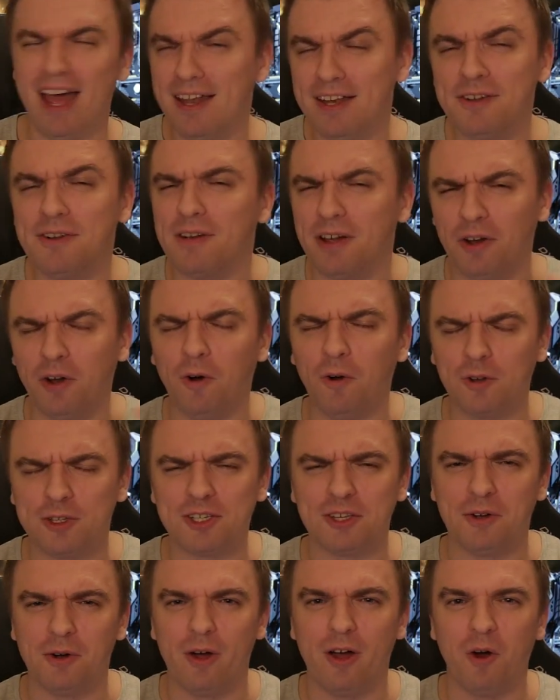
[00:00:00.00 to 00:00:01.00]
And you can
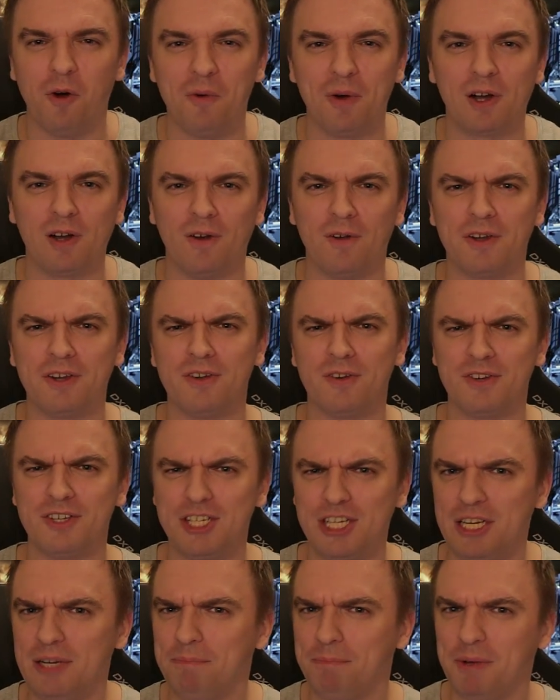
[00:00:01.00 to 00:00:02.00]
also overclock your
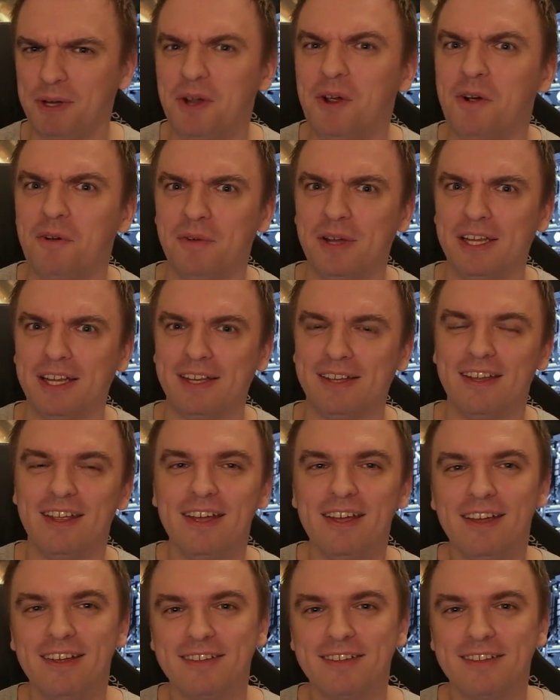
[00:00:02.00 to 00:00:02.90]
GPU with it.